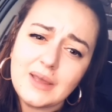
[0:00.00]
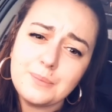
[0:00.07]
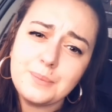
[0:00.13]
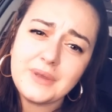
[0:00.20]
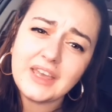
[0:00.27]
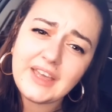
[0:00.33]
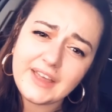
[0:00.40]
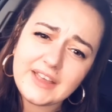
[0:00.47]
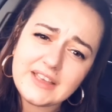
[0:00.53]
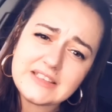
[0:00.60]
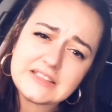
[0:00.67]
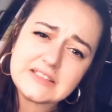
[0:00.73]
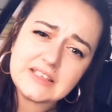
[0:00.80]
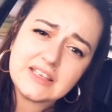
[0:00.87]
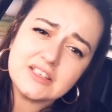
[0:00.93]

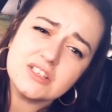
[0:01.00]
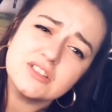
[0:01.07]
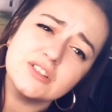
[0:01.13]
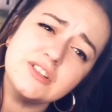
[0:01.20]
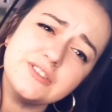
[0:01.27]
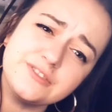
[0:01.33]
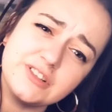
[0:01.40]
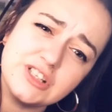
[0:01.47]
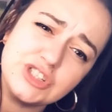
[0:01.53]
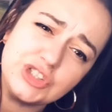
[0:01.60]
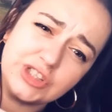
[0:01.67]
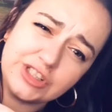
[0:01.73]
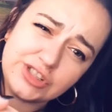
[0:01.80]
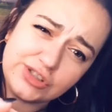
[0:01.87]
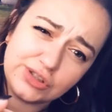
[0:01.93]
because it's just going to
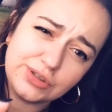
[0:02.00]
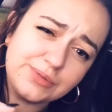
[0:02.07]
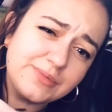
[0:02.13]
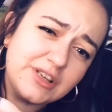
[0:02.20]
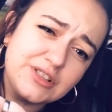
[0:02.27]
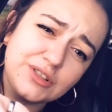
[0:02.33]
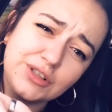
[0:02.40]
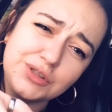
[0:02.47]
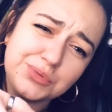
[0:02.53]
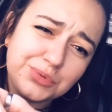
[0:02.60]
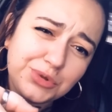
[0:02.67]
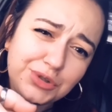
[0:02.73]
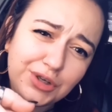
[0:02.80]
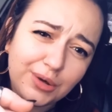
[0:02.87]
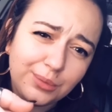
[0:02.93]
frustrate you. It's going to
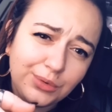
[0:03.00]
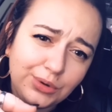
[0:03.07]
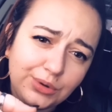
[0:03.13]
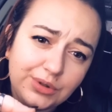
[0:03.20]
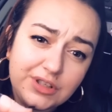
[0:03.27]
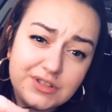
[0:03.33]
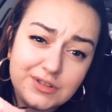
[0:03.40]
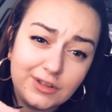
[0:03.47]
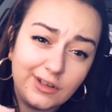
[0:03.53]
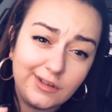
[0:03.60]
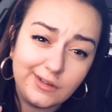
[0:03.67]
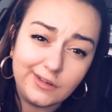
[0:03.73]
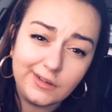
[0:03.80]
ruin your mood. It's going to